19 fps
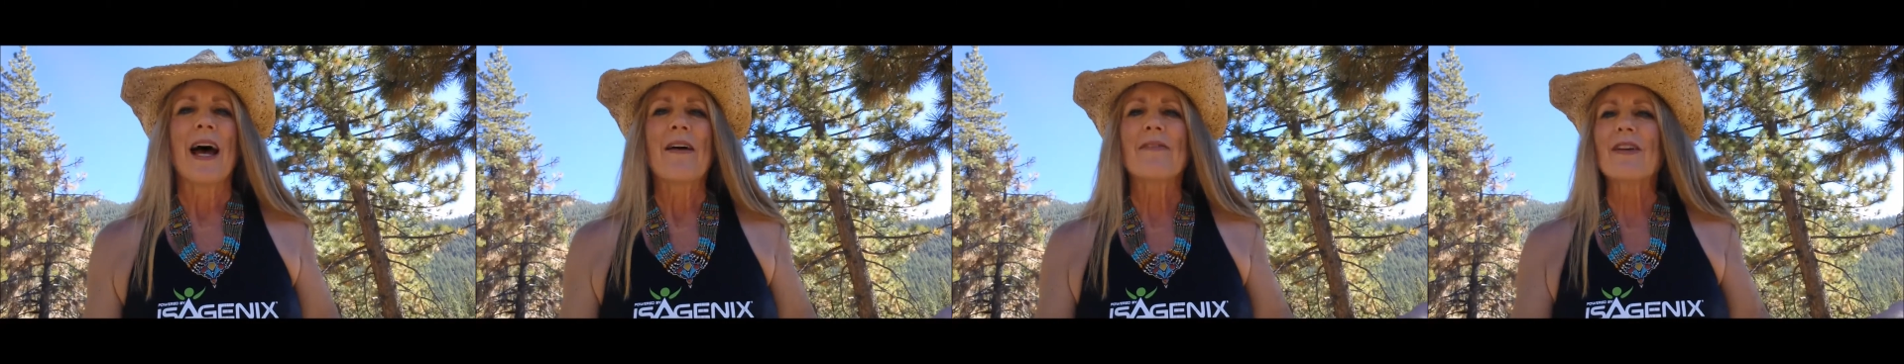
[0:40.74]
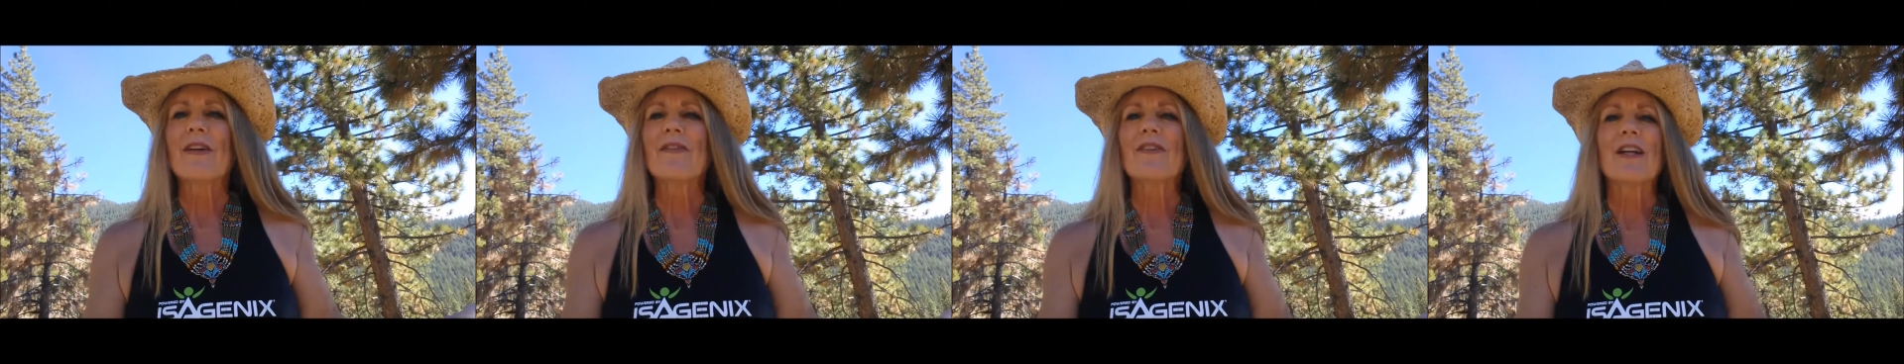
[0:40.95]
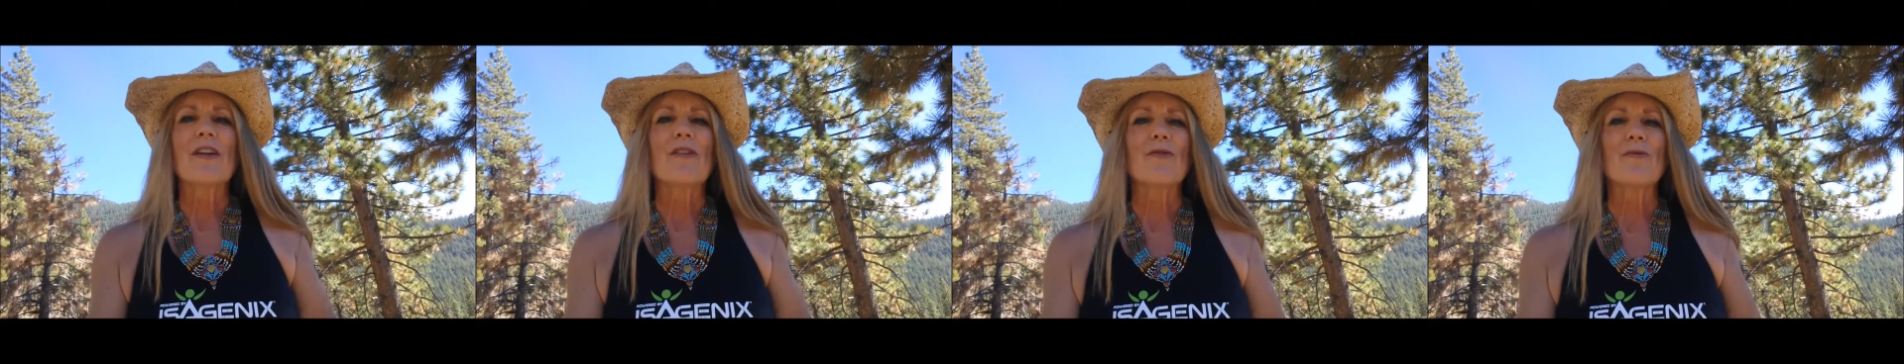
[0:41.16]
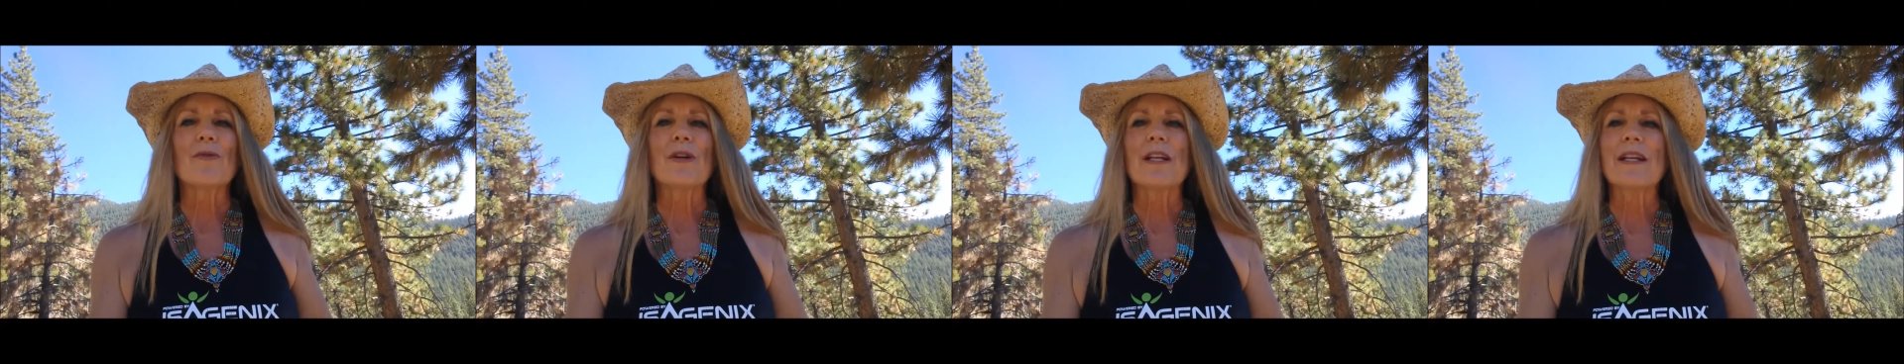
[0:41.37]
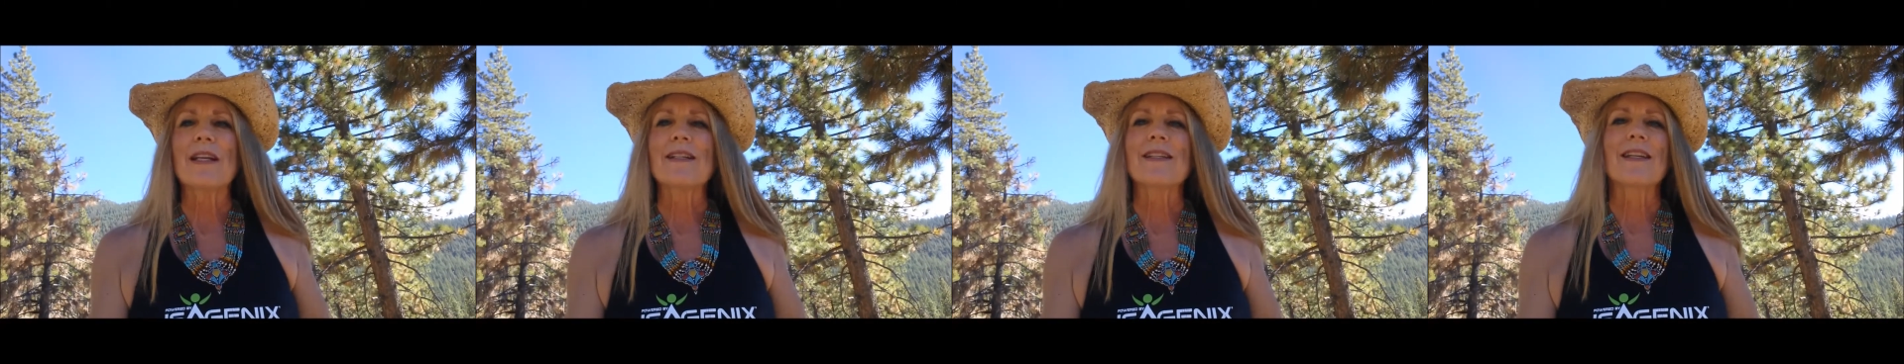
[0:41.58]
I've given other
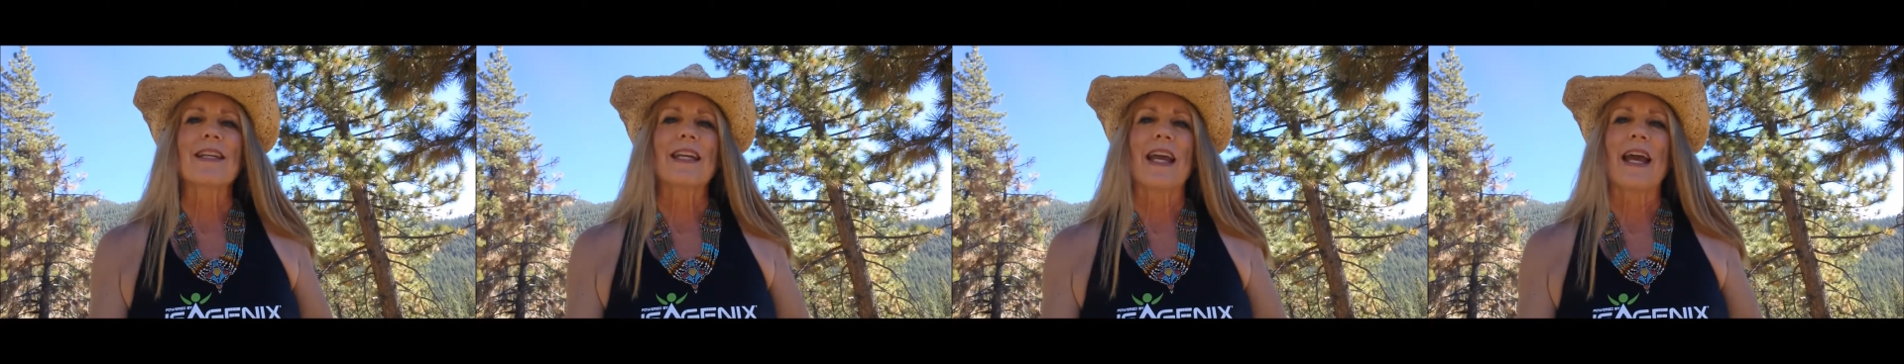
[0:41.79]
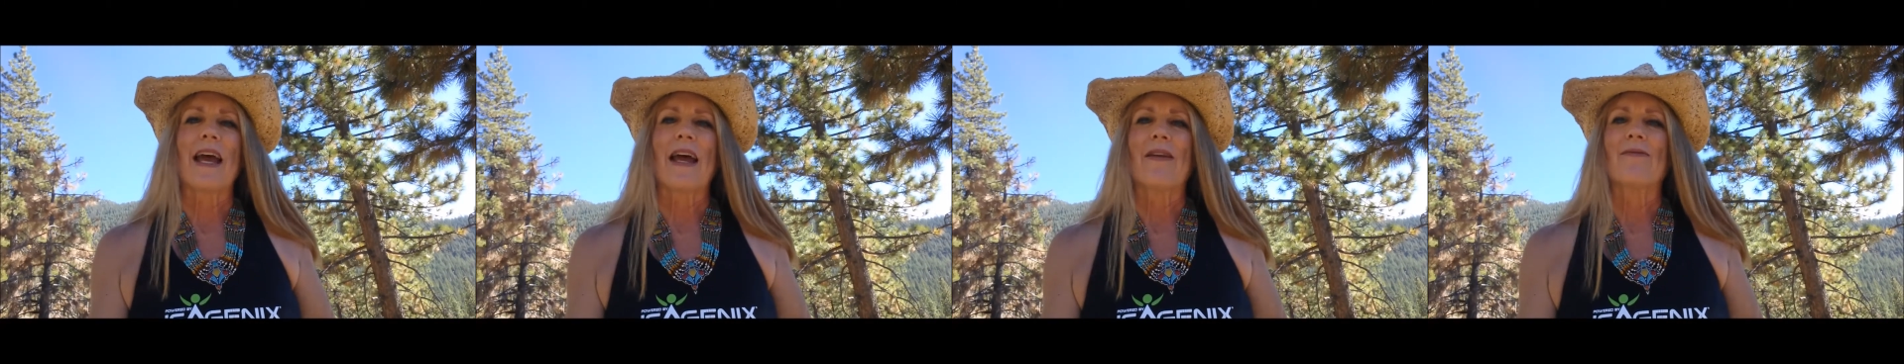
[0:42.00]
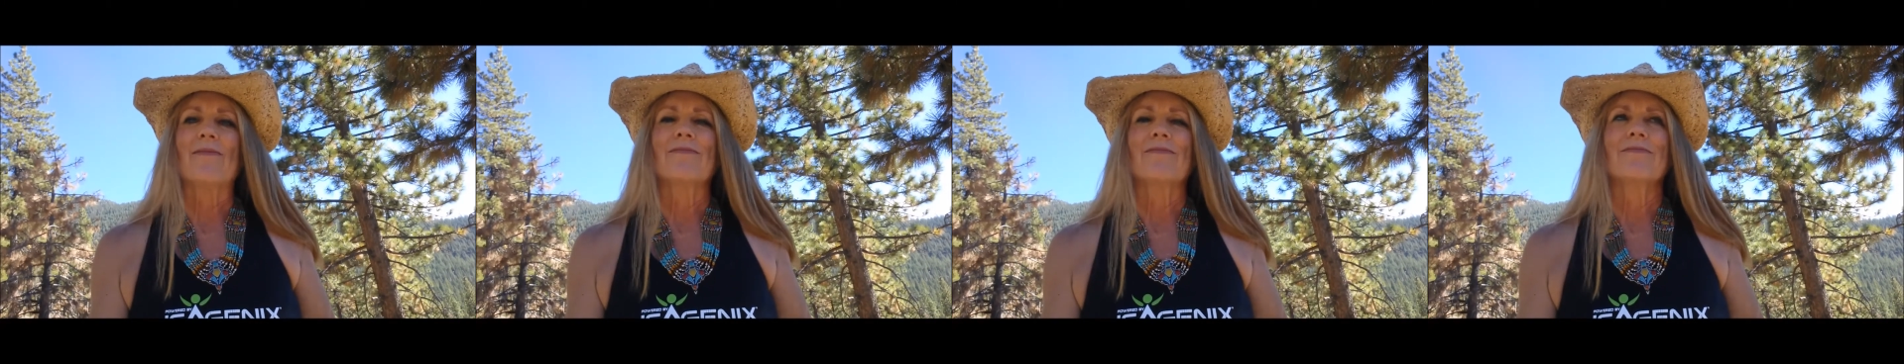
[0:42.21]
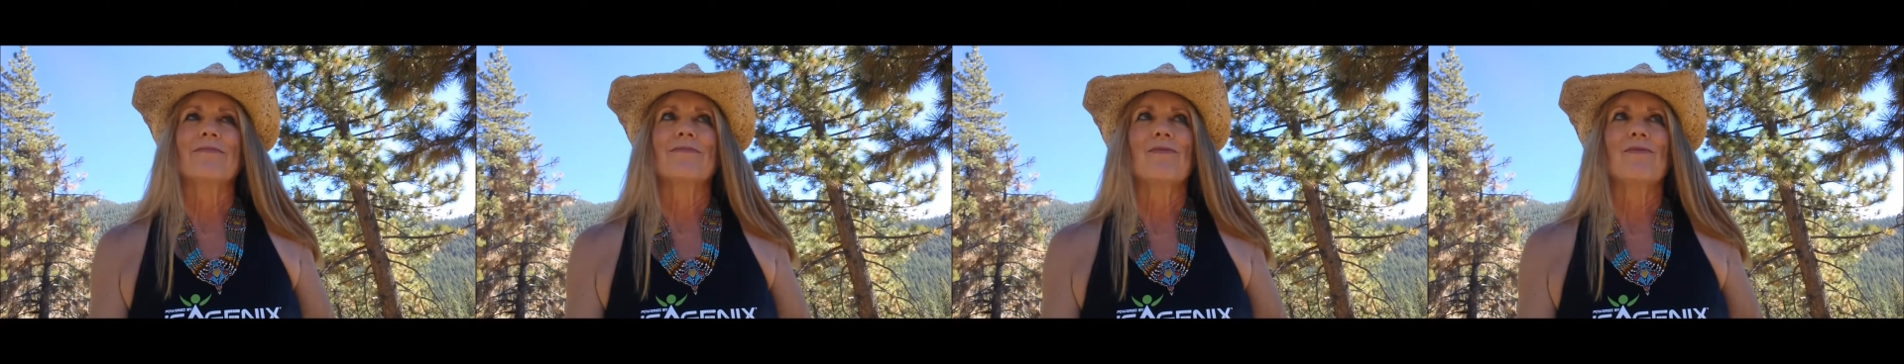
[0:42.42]
readings again.